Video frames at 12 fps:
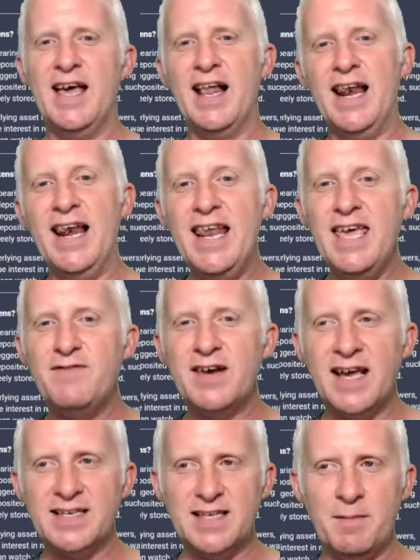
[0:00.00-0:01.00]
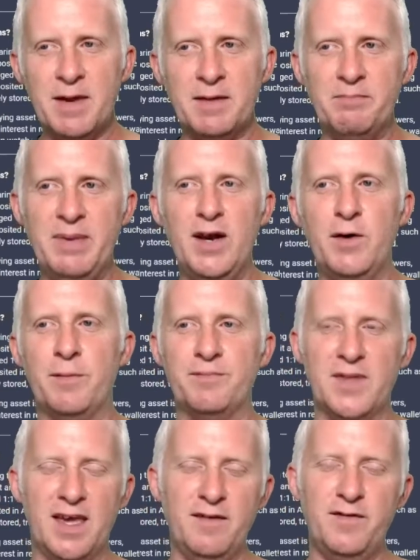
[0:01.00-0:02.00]
Leave a nice comment below
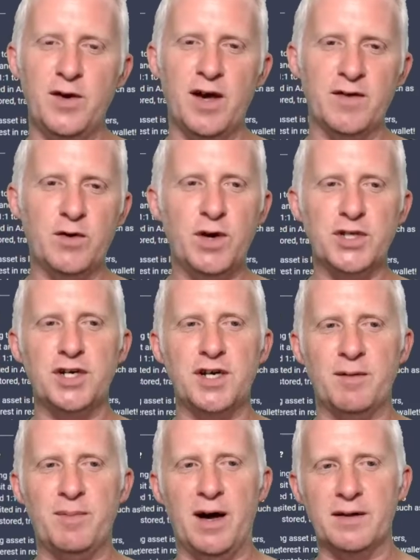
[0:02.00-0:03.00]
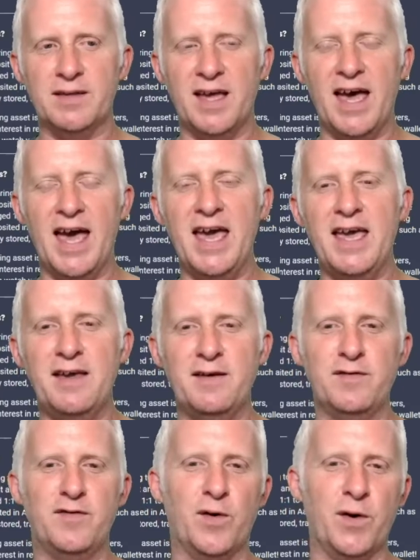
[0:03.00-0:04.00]
if you have a question about
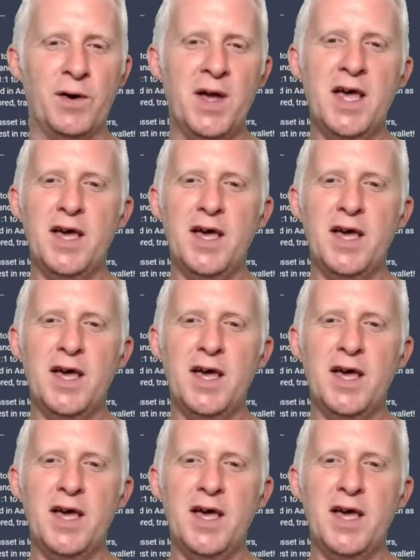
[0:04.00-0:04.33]
Aave, or